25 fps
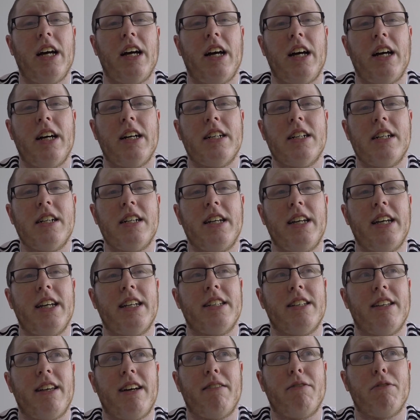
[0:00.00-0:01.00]
Yeah,
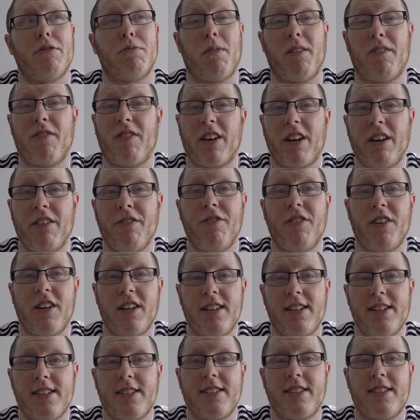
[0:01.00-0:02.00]
so that was my
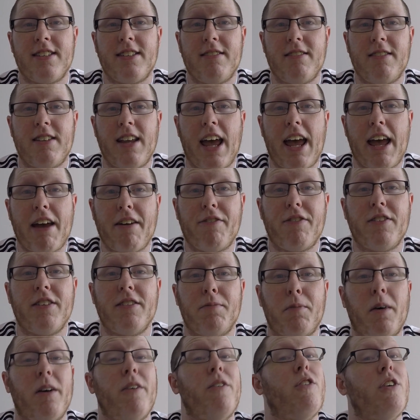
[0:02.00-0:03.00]
first
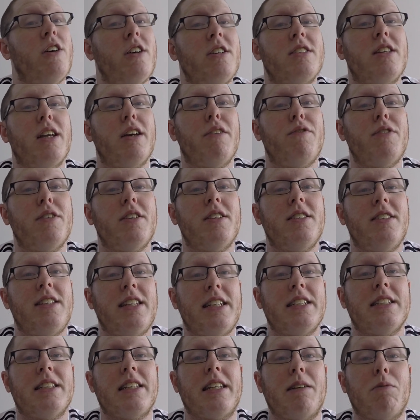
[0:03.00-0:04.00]
ever
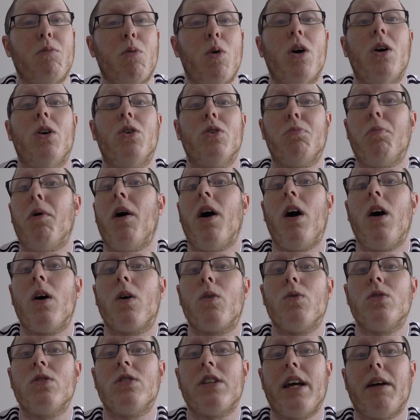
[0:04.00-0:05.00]
Disney World park
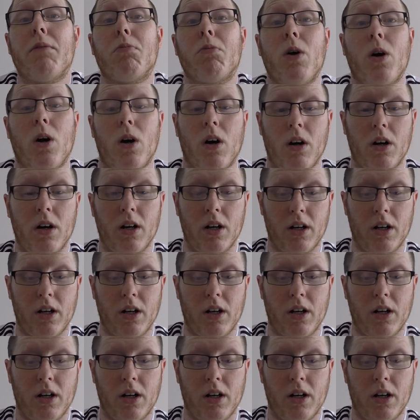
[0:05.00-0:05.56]
was Epcot.